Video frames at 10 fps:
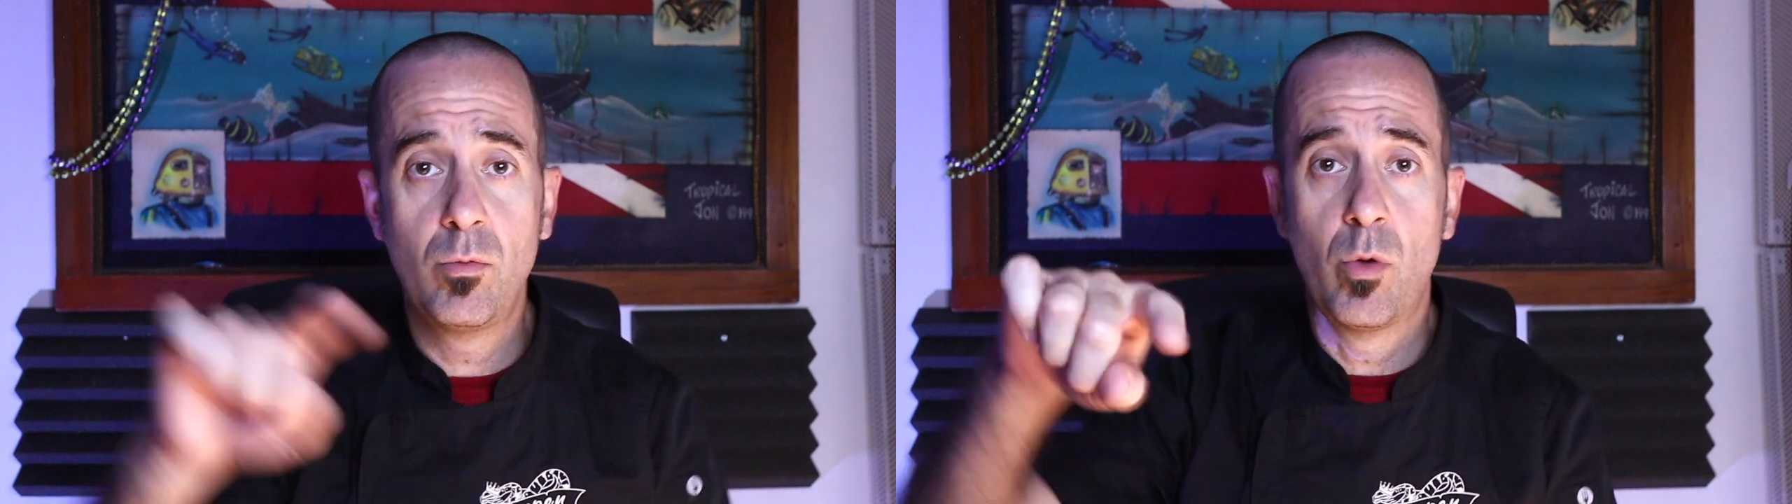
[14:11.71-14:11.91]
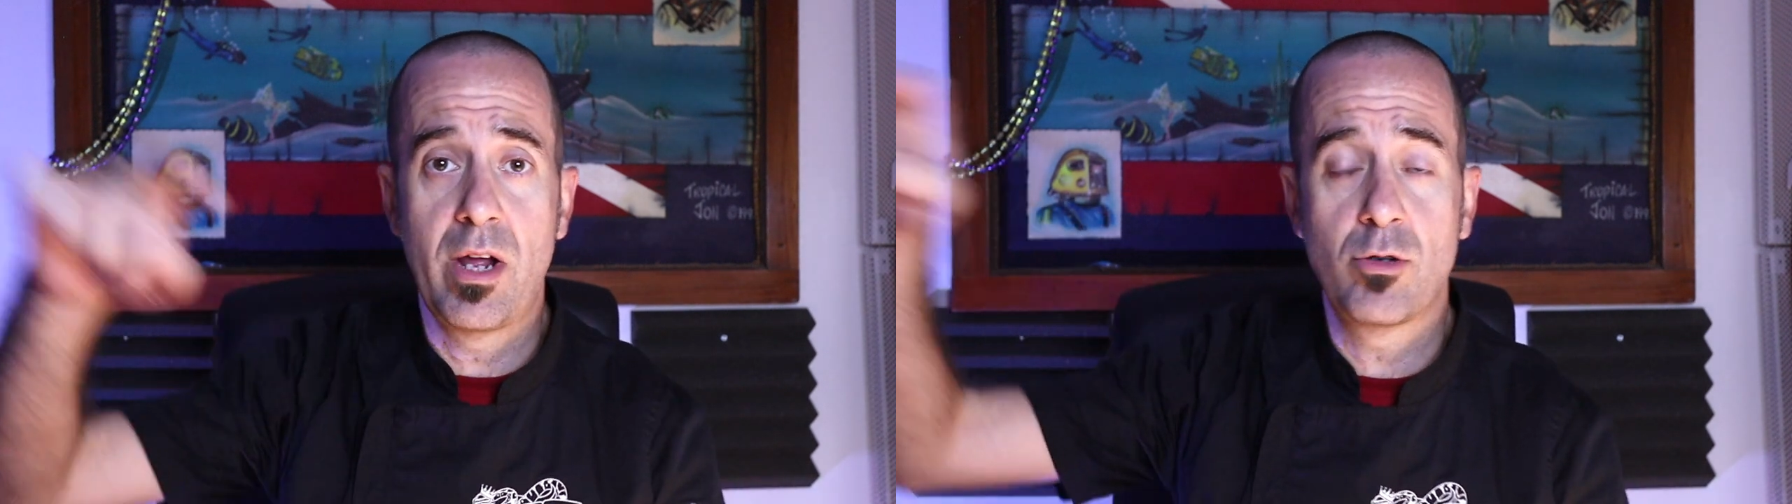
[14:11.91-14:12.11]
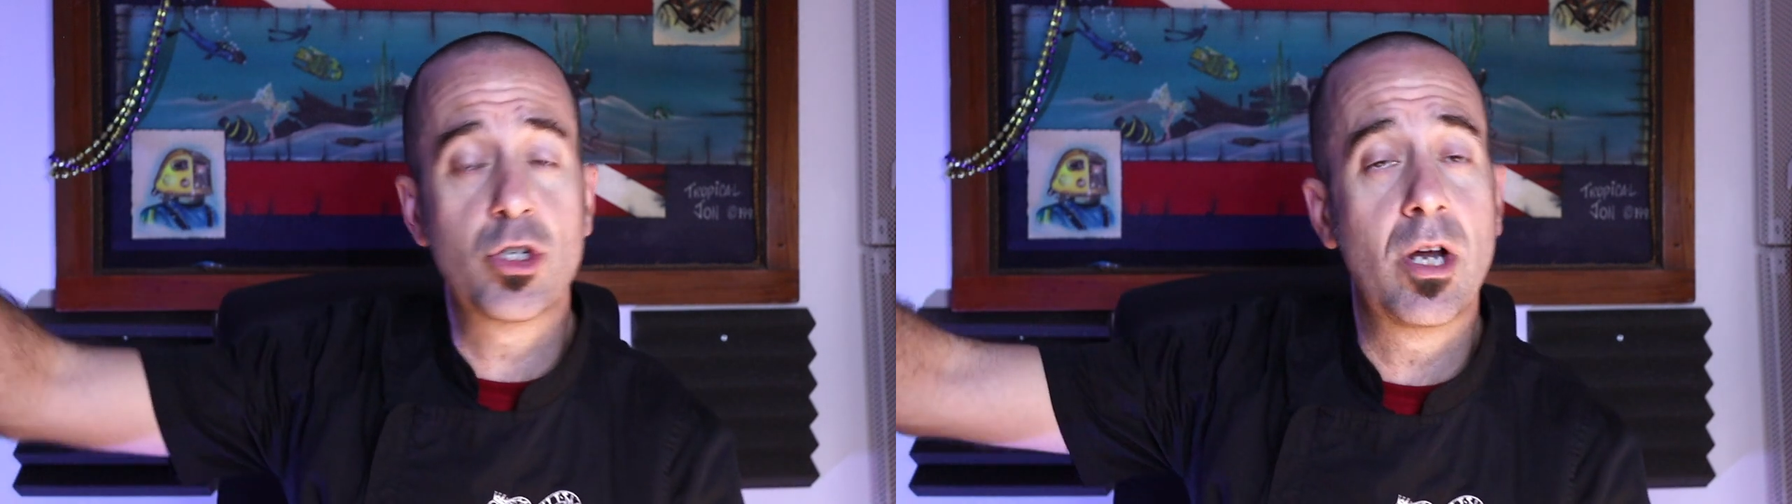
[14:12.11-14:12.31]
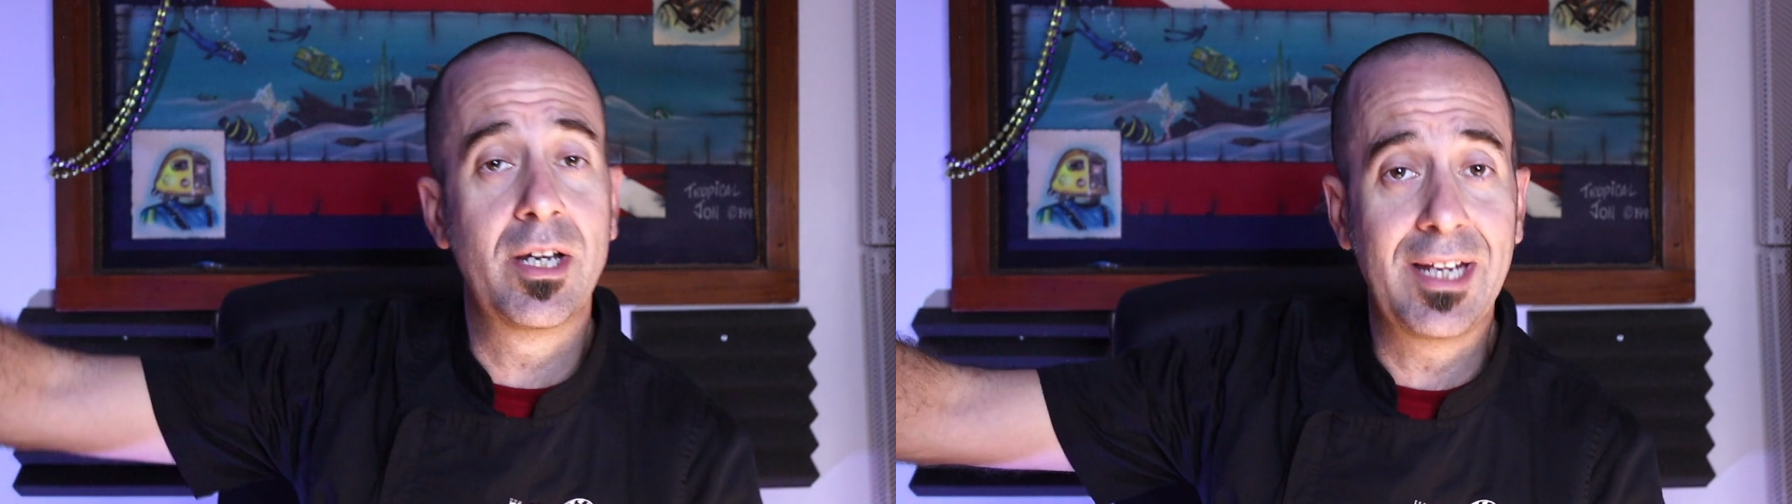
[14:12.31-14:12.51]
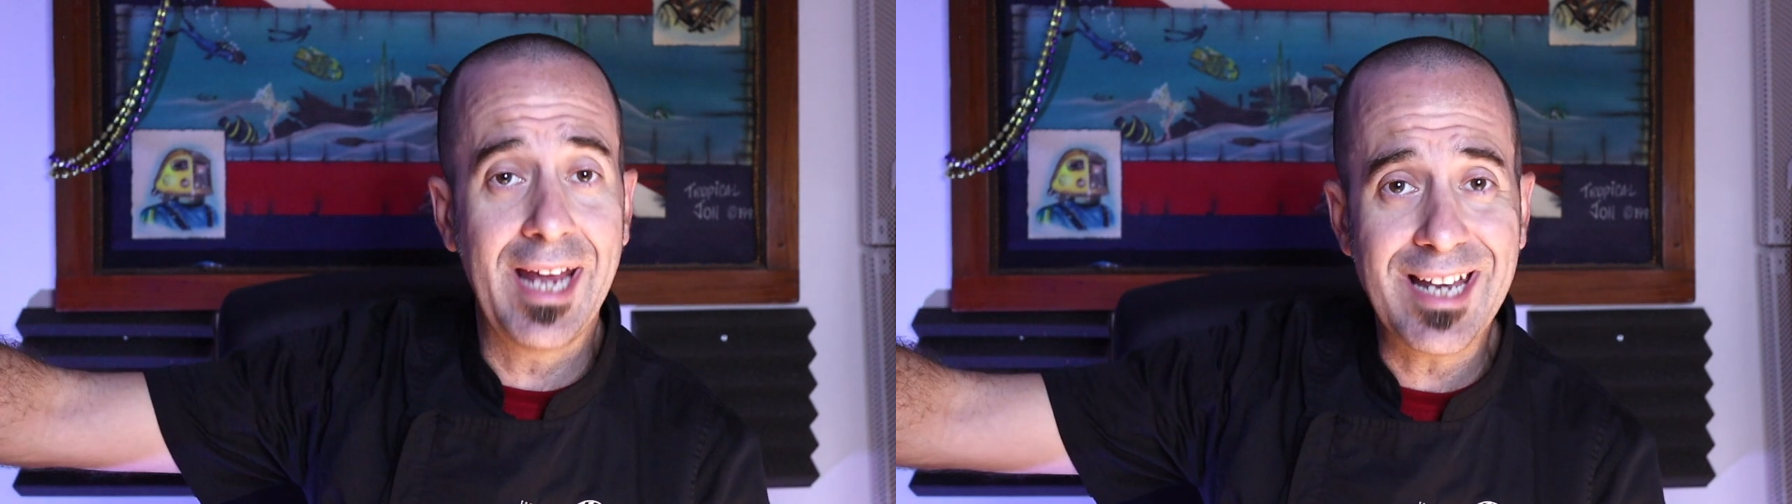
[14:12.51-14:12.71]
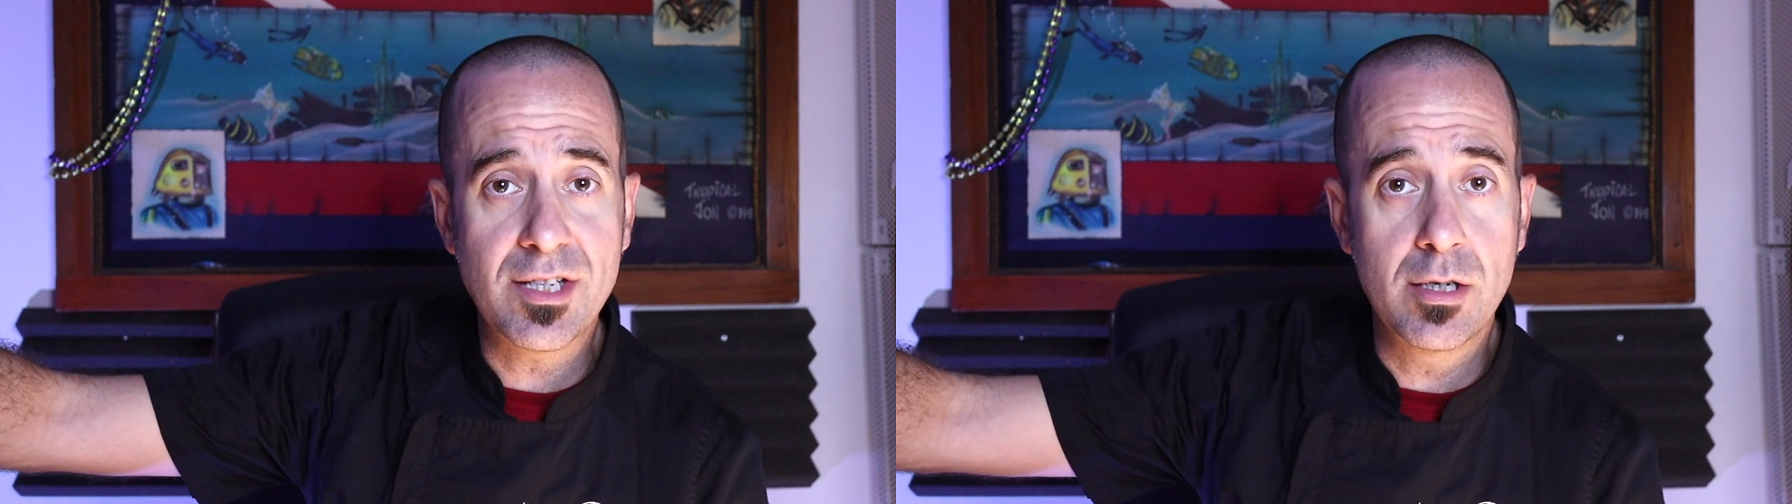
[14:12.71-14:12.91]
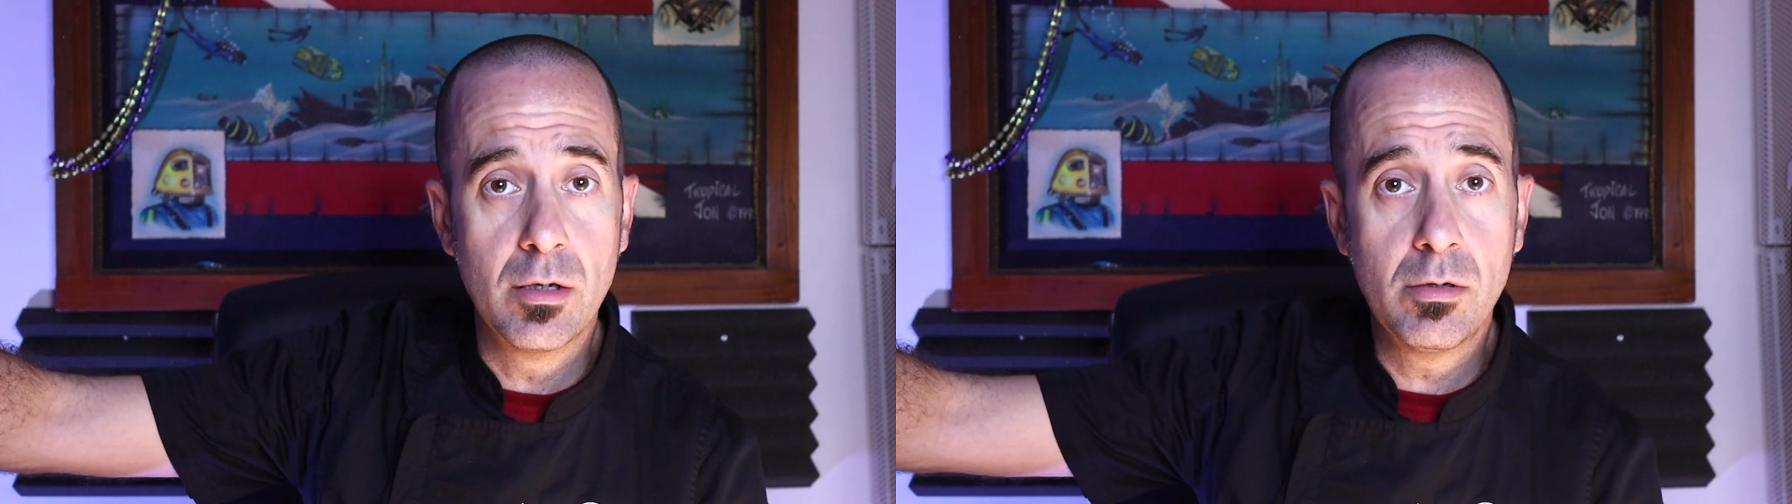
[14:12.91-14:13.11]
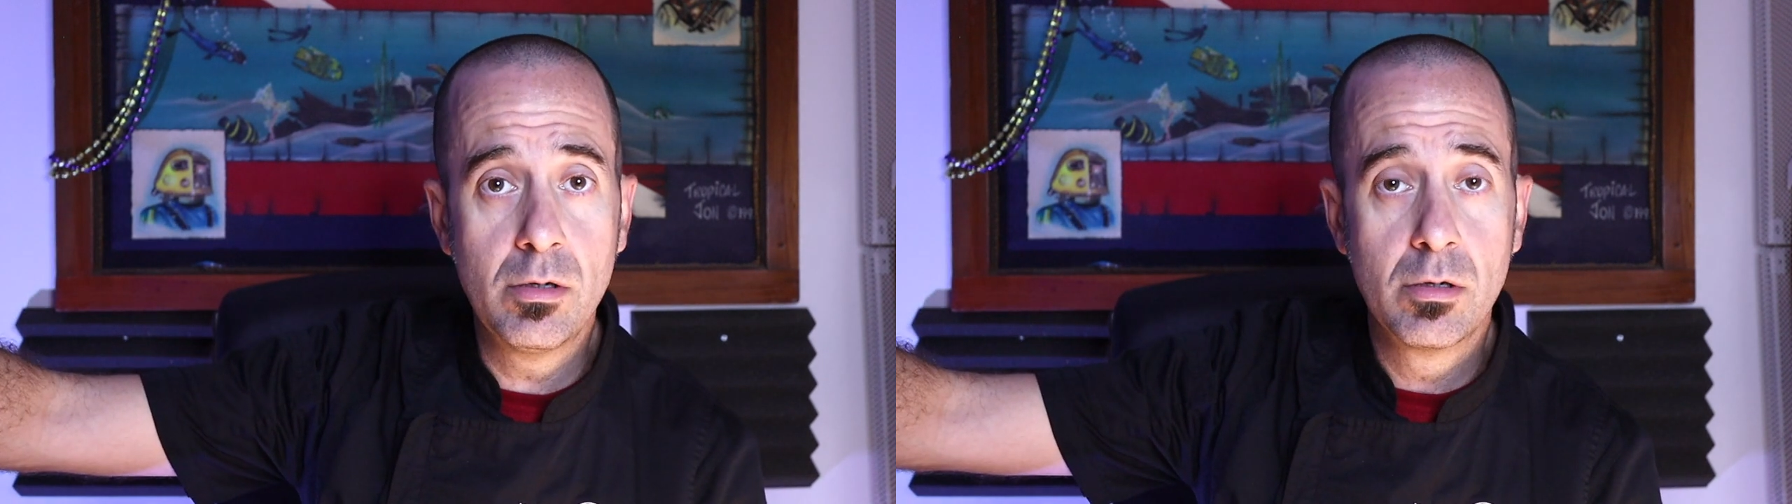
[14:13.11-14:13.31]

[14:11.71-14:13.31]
what I was trying to get to.